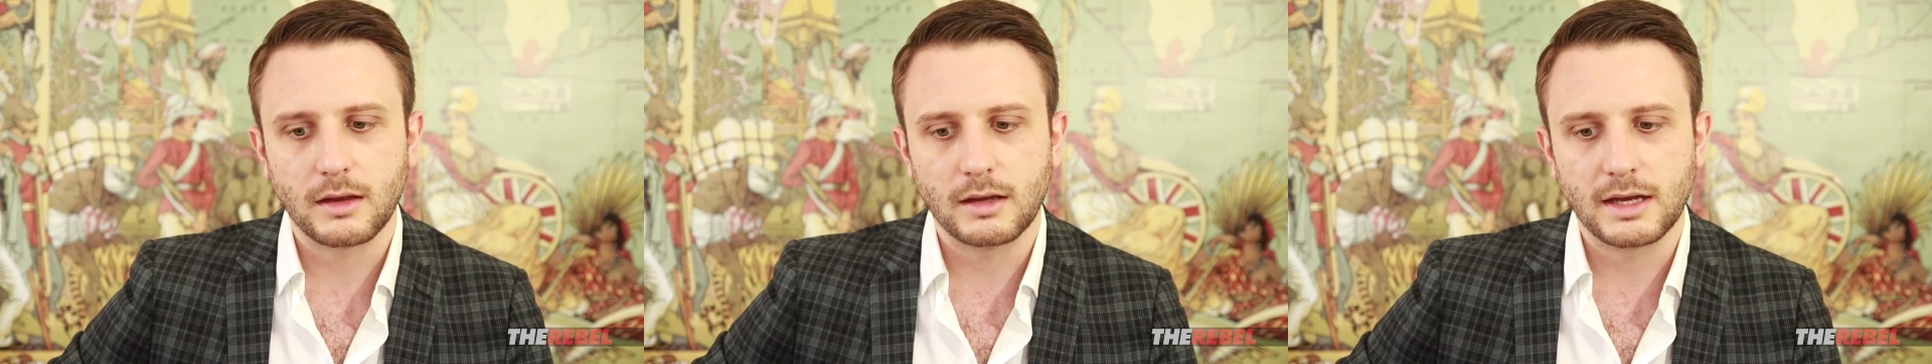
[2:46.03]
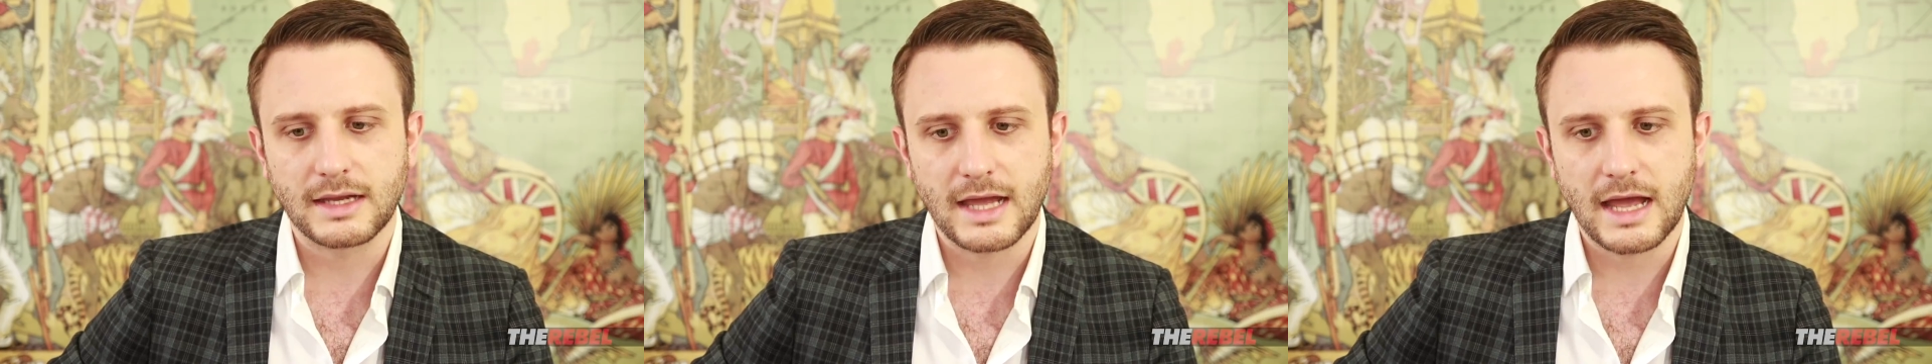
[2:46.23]

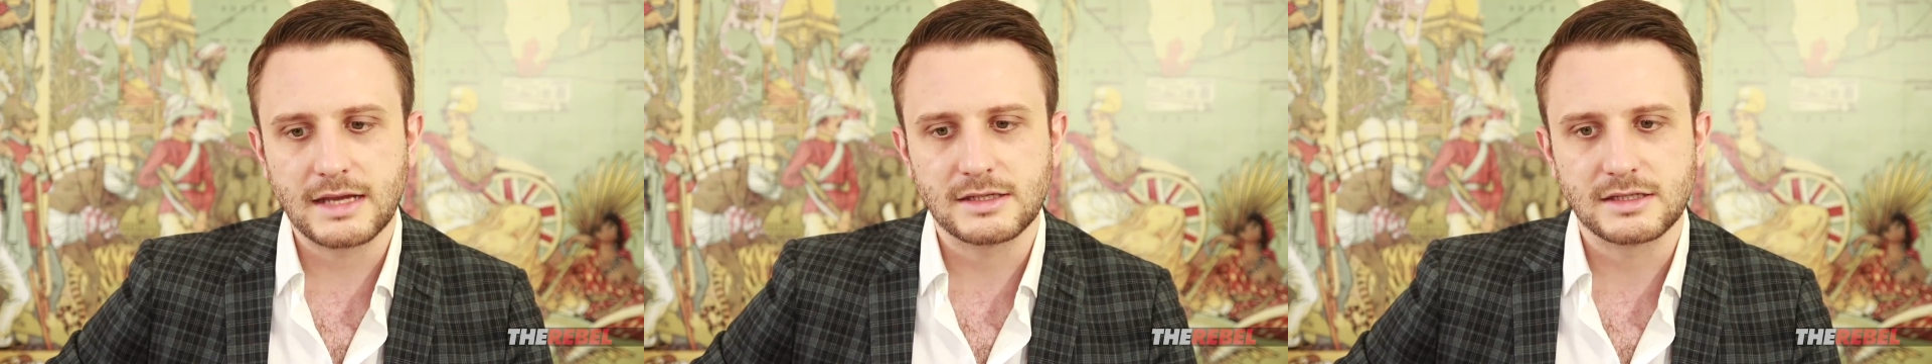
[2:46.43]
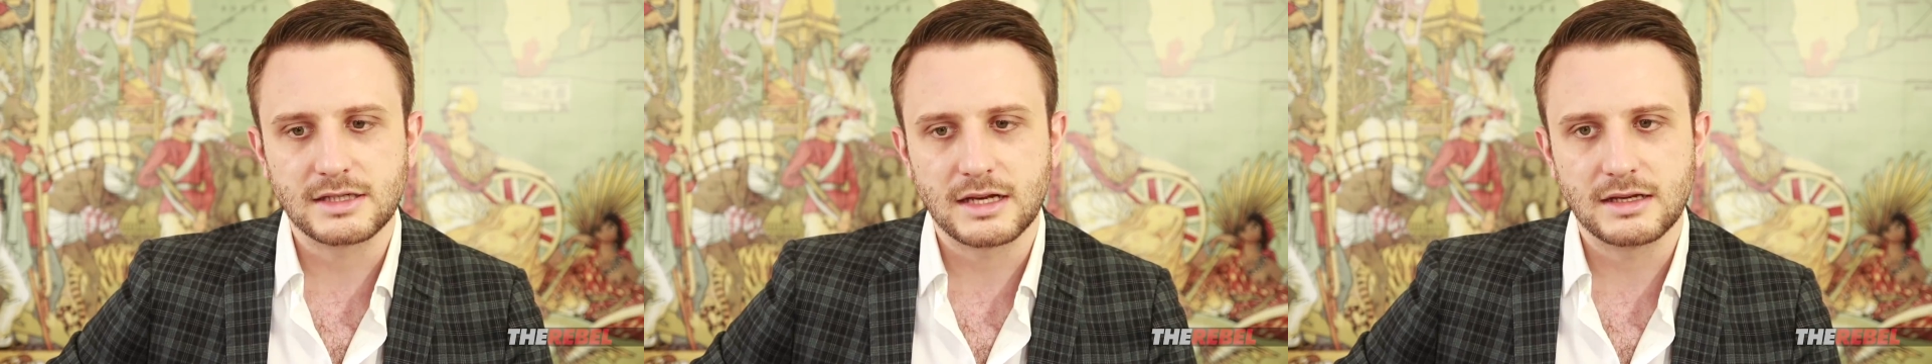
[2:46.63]

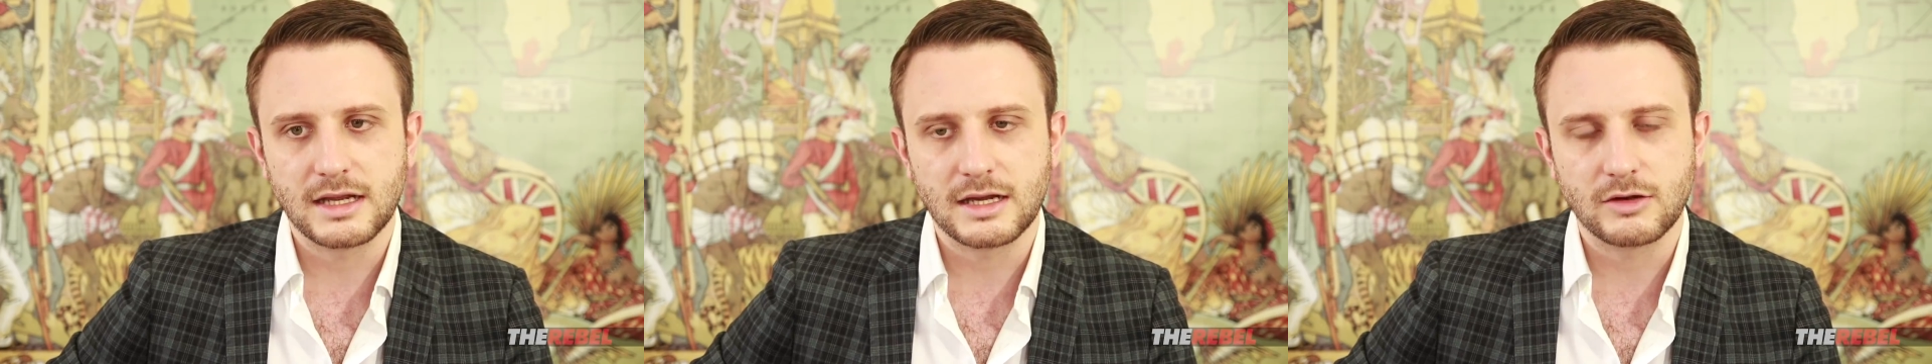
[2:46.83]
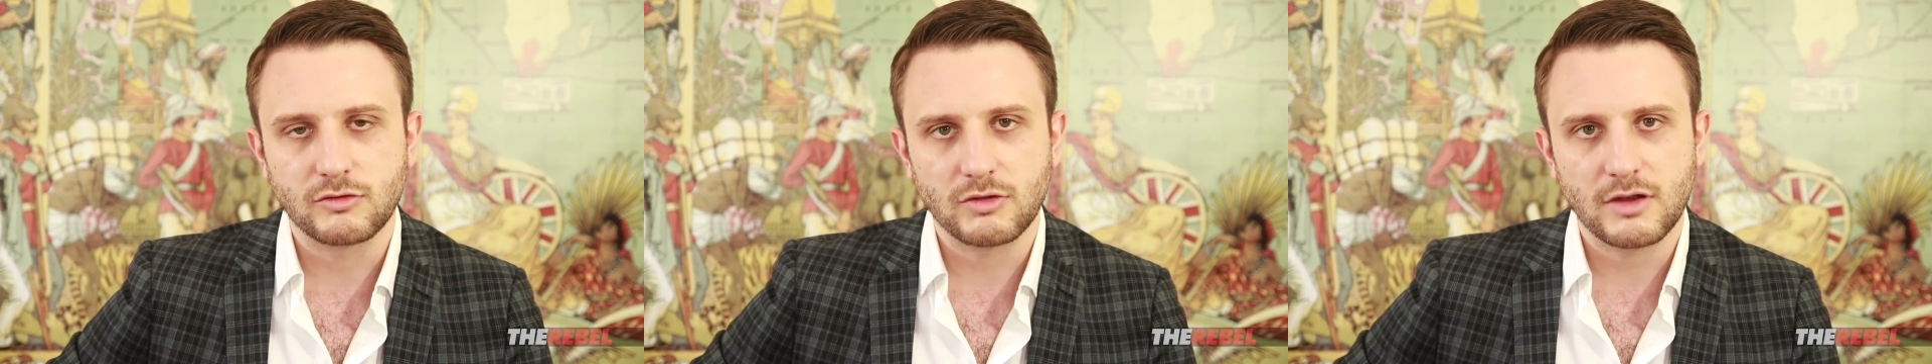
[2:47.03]
against
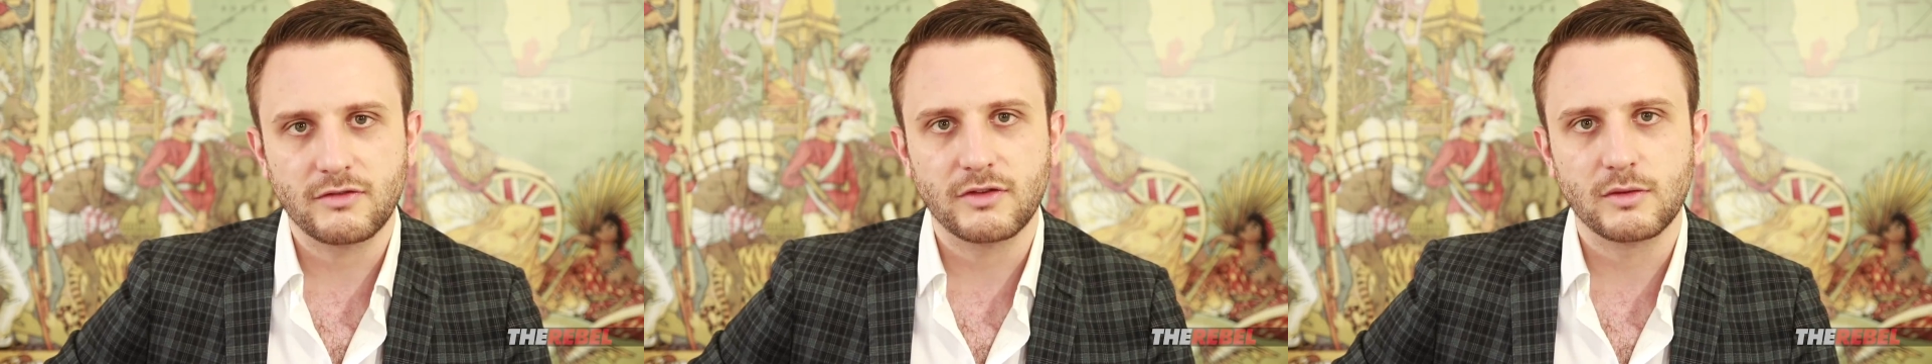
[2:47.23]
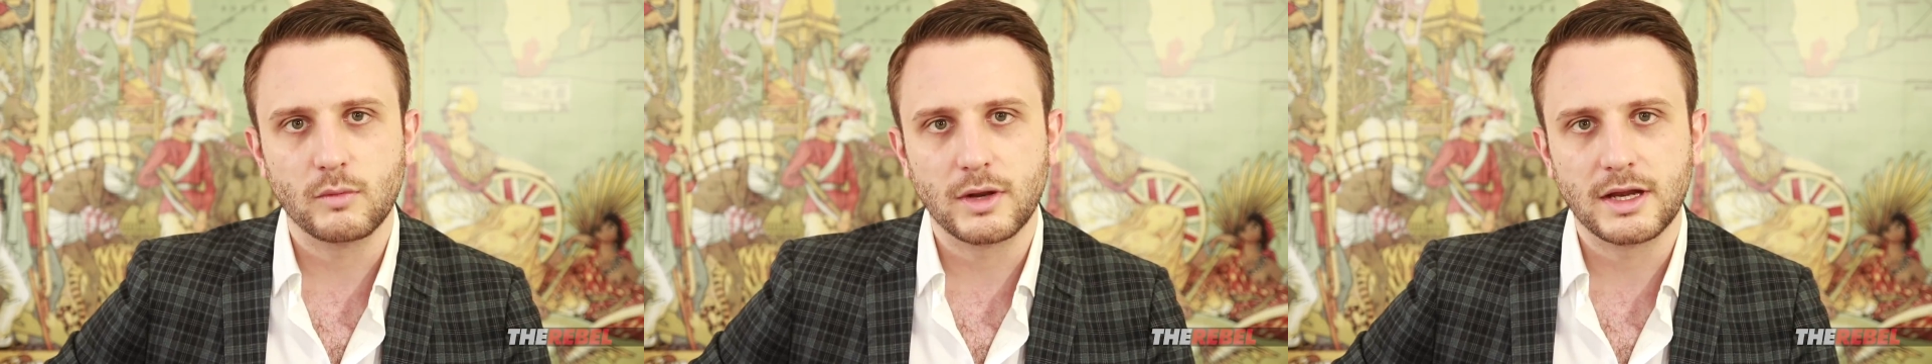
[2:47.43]
Nick
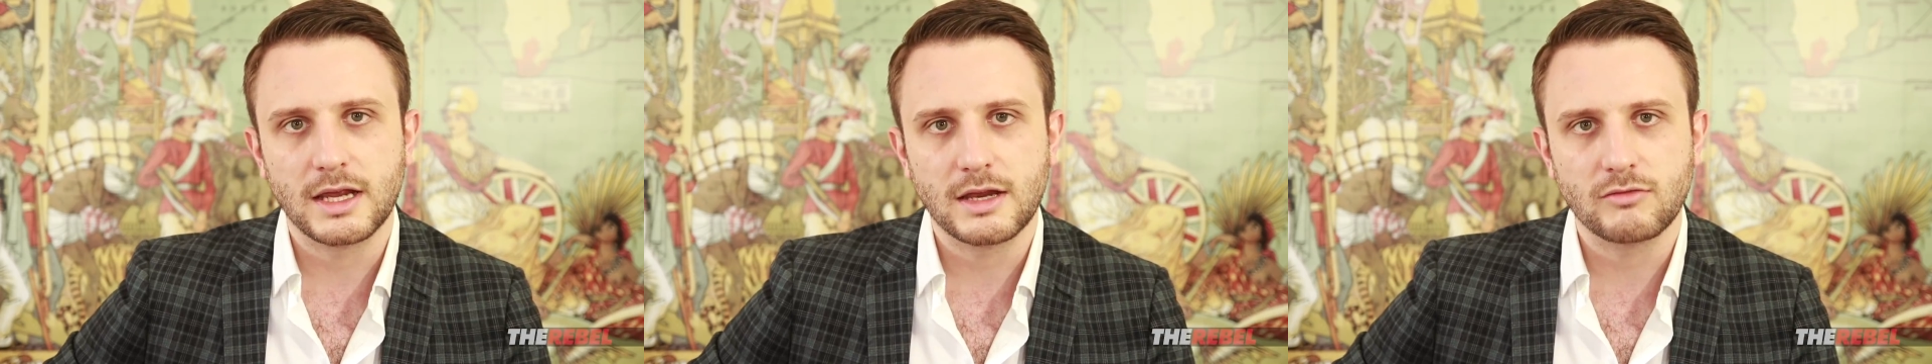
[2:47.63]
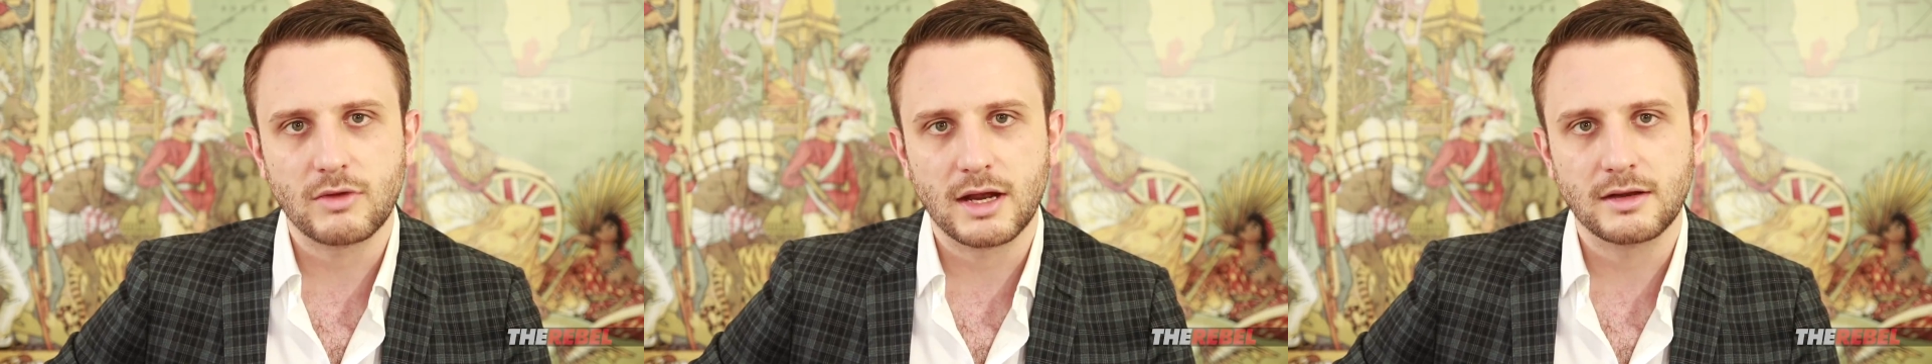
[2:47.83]
Griffin when
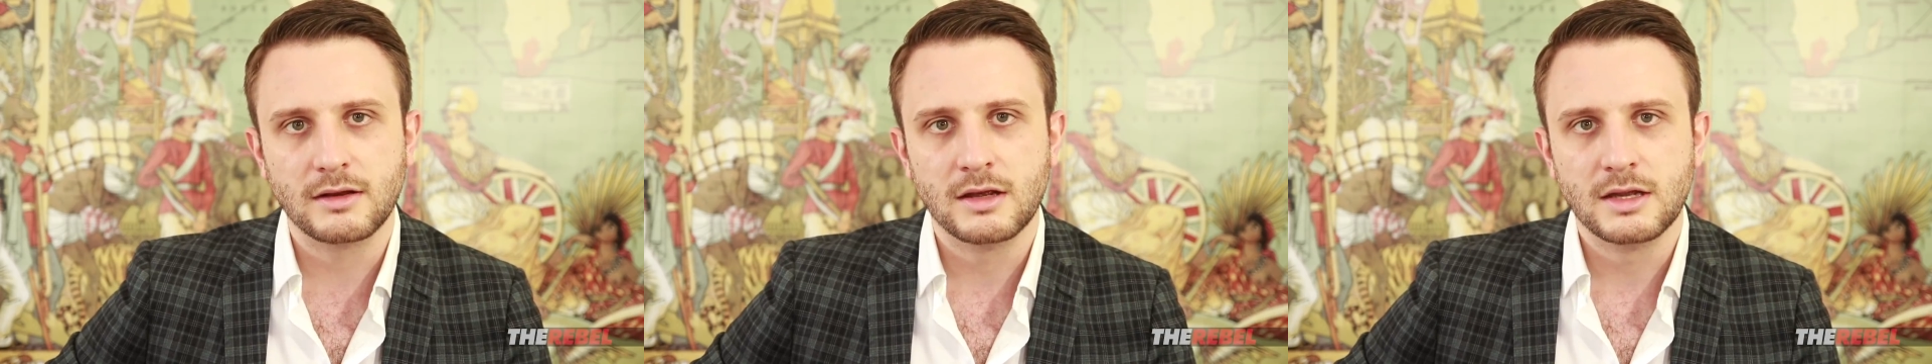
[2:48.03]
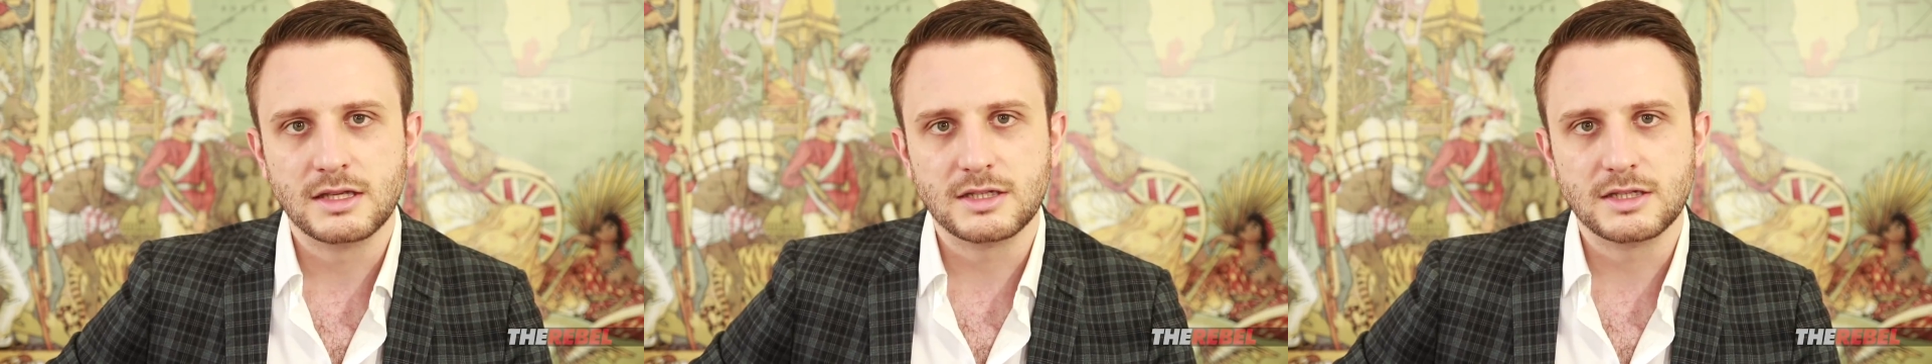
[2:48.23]
he ran